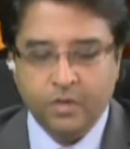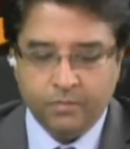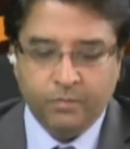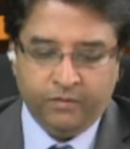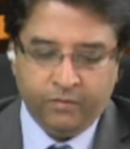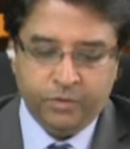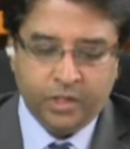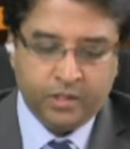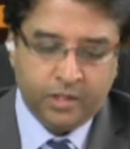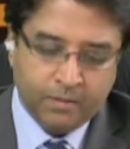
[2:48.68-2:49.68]
Made from
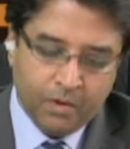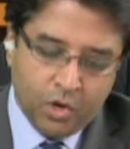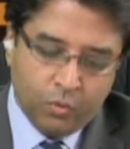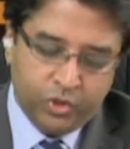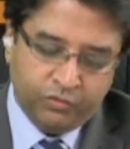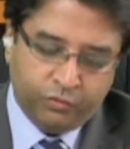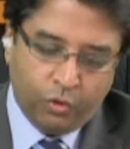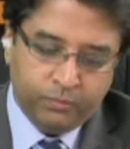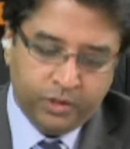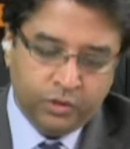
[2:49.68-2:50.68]
United Kingdom. Which
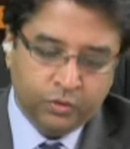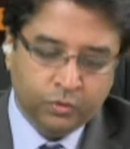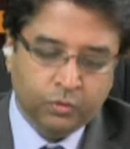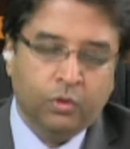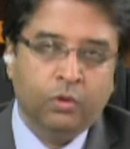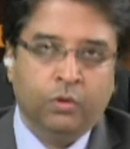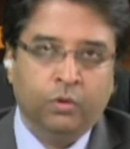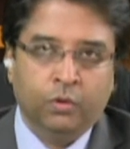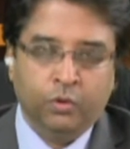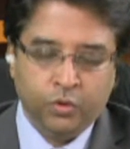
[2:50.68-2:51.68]
form did you
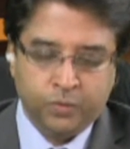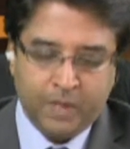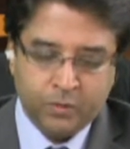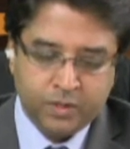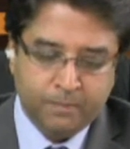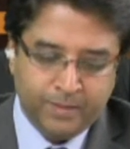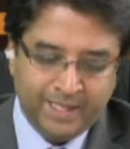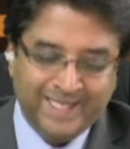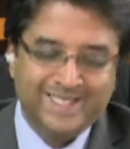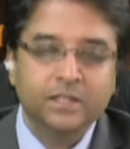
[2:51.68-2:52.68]
or your spouse
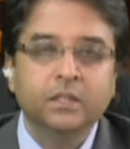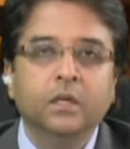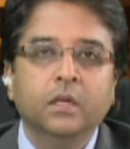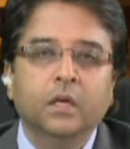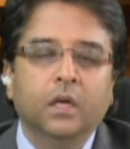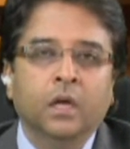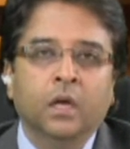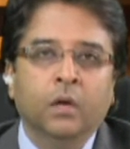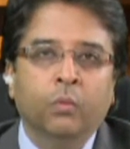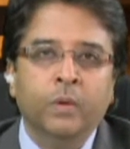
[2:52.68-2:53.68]
complete
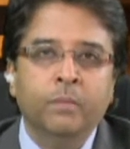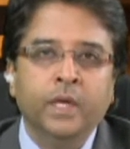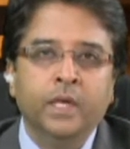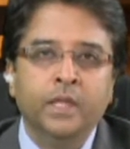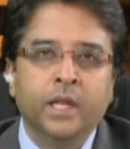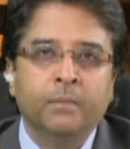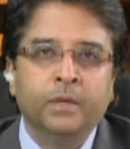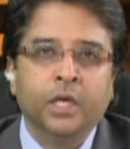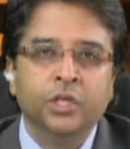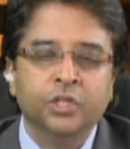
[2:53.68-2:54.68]
when making that
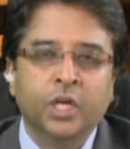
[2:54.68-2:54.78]
application?